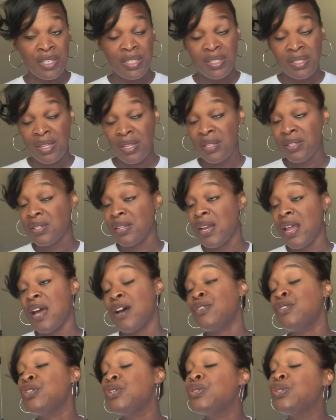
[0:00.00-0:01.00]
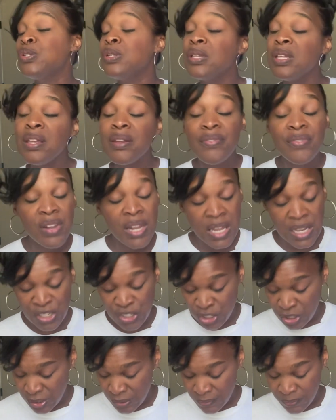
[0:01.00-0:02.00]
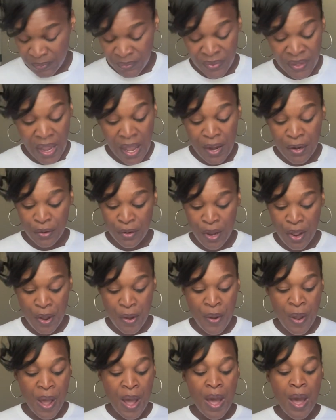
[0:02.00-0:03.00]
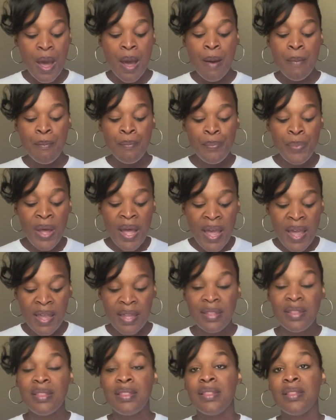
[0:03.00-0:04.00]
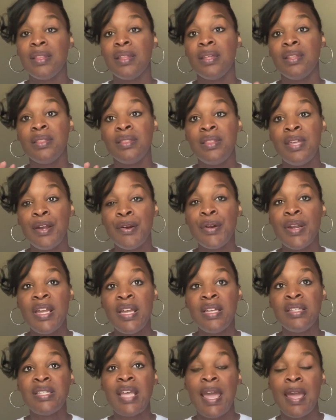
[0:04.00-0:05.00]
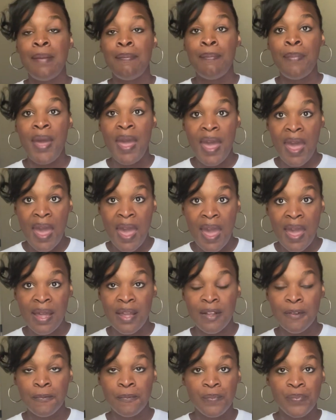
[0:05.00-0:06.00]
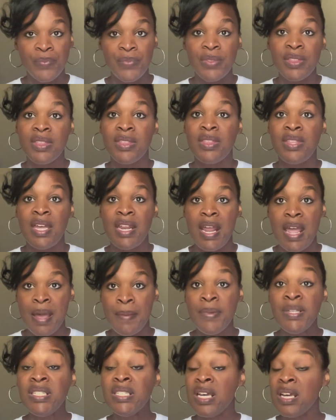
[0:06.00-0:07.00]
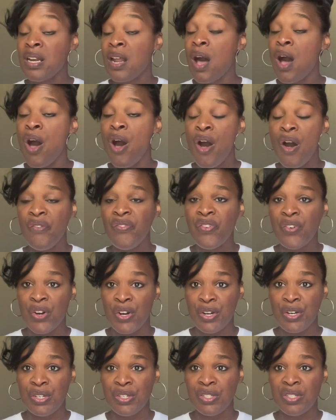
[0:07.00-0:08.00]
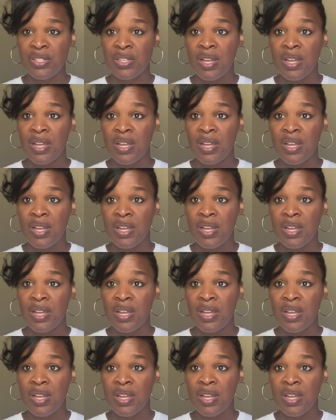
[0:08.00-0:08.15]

cents now due to the inflation. I don't know. But there is a pack that Amazon offers